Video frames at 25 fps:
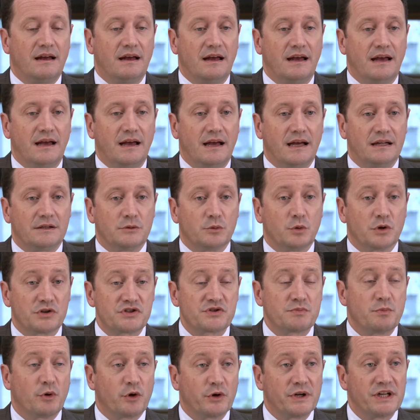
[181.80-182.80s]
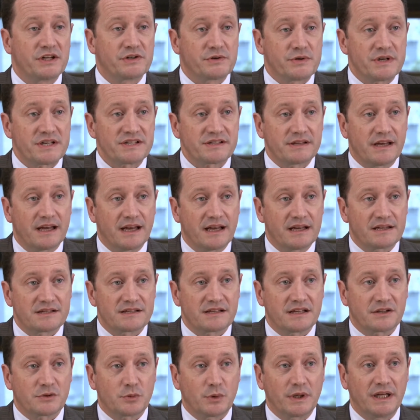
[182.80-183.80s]
And what's more interesting is
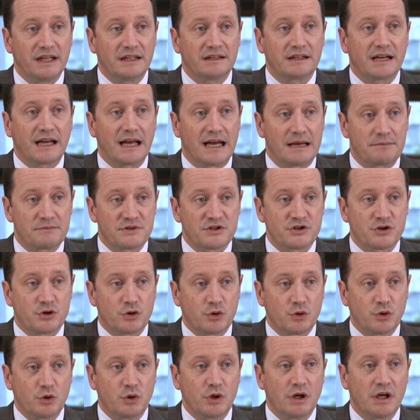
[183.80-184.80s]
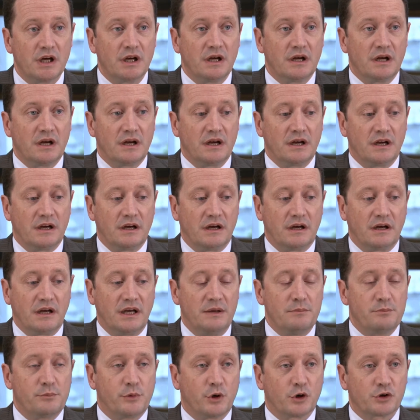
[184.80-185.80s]
that when it comes to
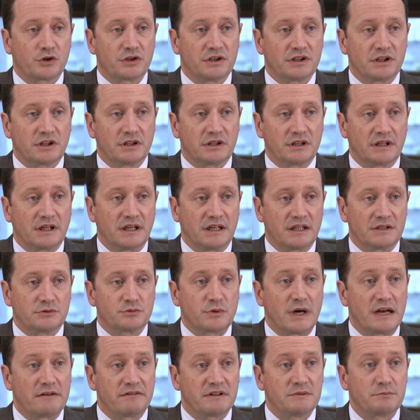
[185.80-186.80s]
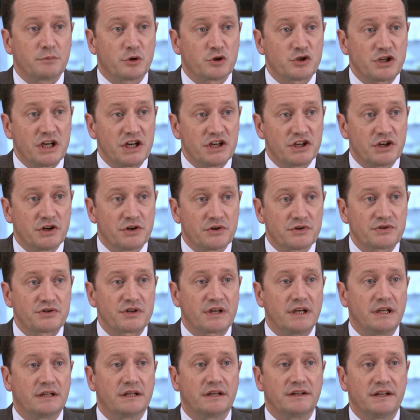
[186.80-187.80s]
important and relevant positions
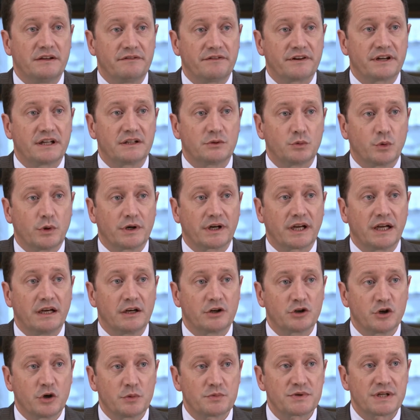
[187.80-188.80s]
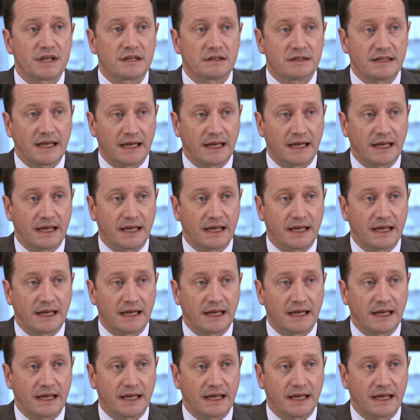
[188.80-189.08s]
in the different working groups and